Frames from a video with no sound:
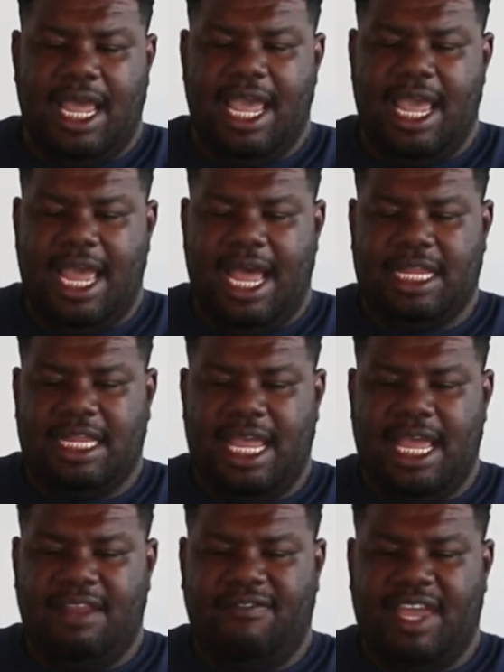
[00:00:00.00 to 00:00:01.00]
And at the
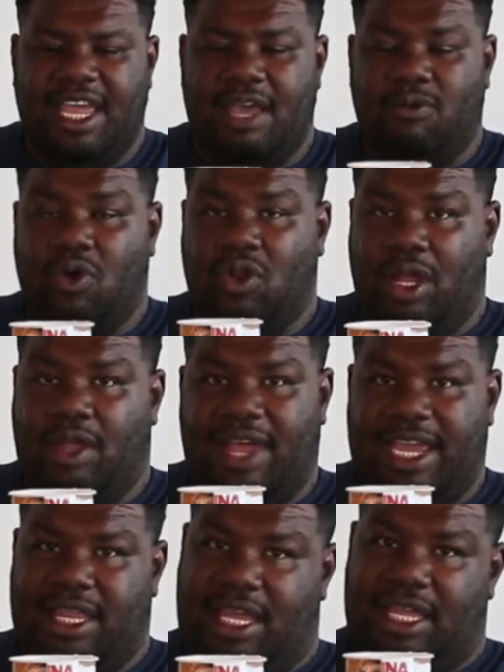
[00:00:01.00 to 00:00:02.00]
end of it, it will look
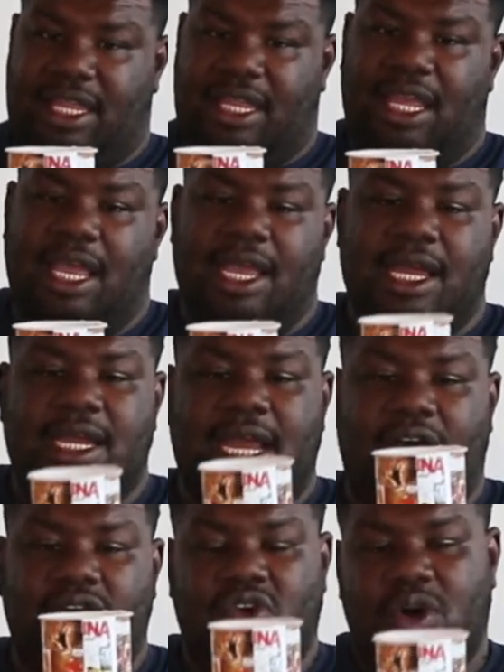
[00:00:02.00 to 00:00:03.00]
like this.
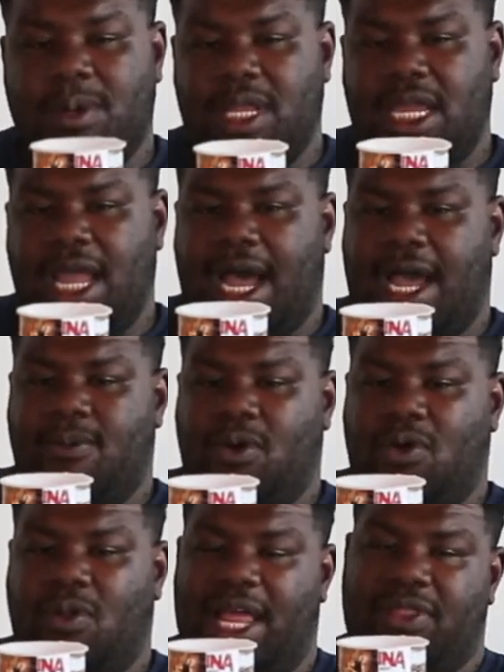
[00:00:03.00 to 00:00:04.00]
Now, normally I
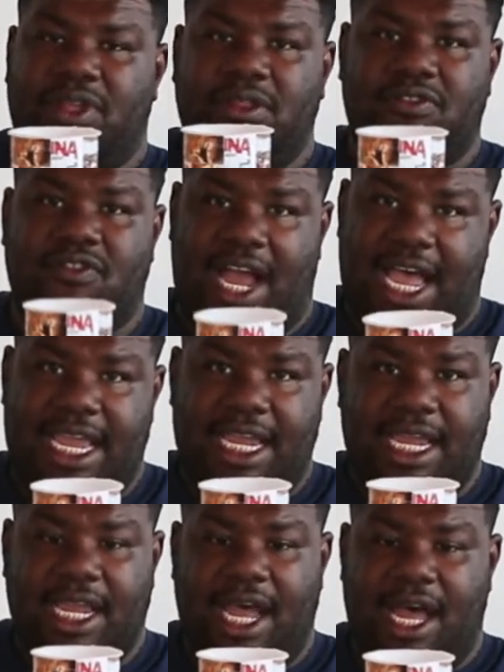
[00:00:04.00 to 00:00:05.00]
will let this dry.
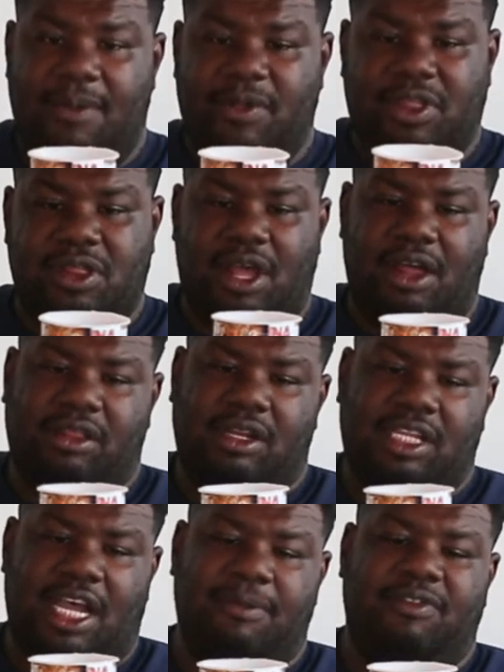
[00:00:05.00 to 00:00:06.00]
Um, this is also the
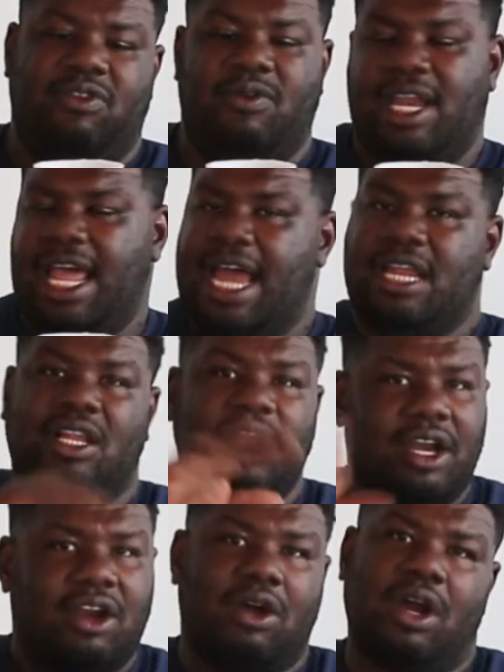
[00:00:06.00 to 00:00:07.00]
time if you wanted to add
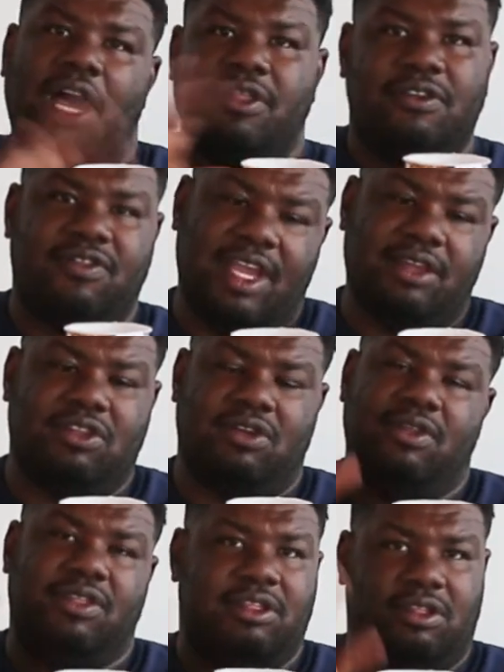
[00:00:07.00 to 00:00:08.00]
glitter or other things
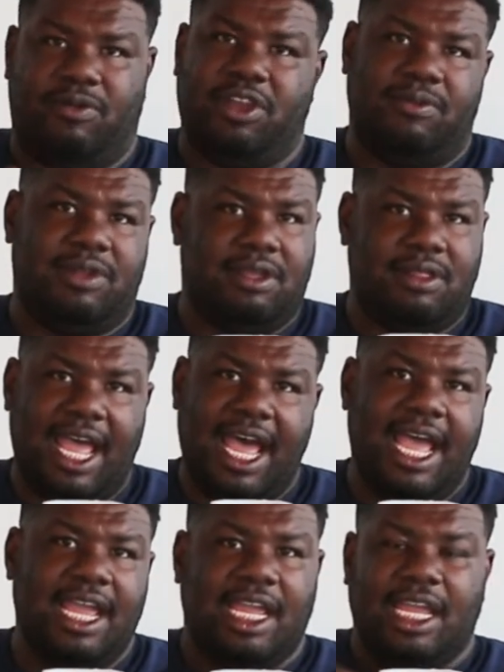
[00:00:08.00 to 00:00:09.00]
to it, this is where you would do
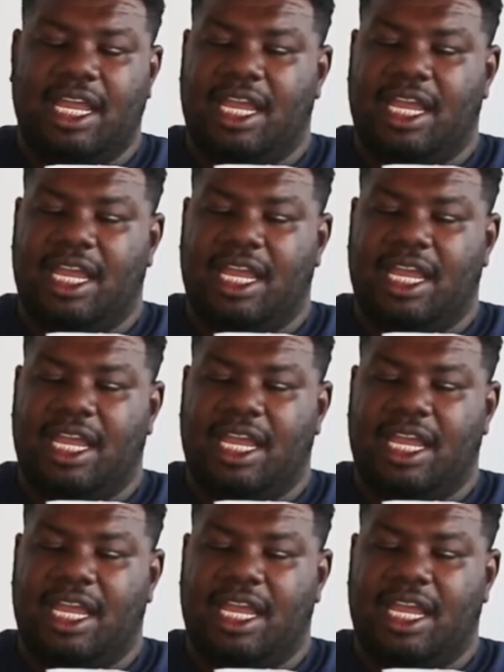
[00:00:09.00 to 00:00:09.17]
that.